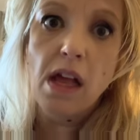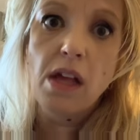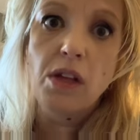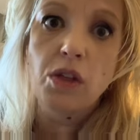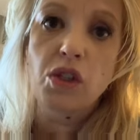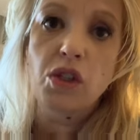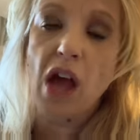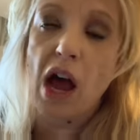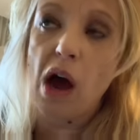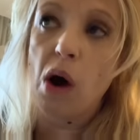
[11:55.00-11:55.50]

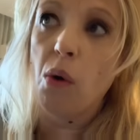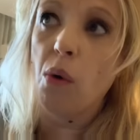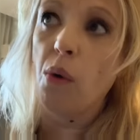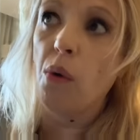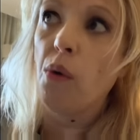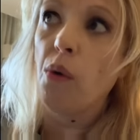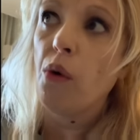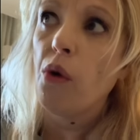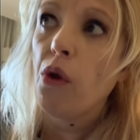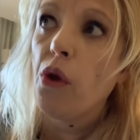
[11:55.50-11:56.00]

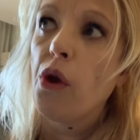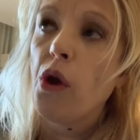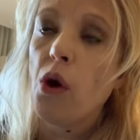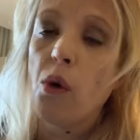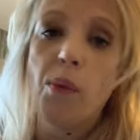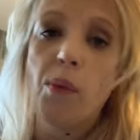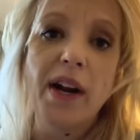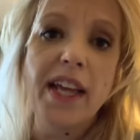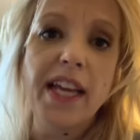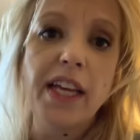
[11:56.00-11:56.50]
So
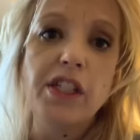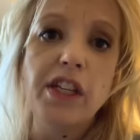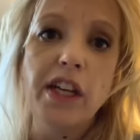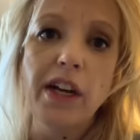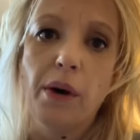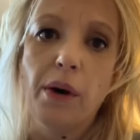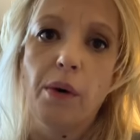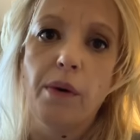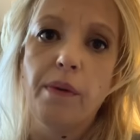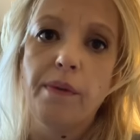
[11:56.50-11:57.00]
what do you
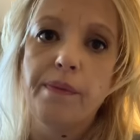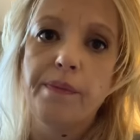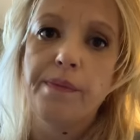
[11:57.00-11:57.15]
do?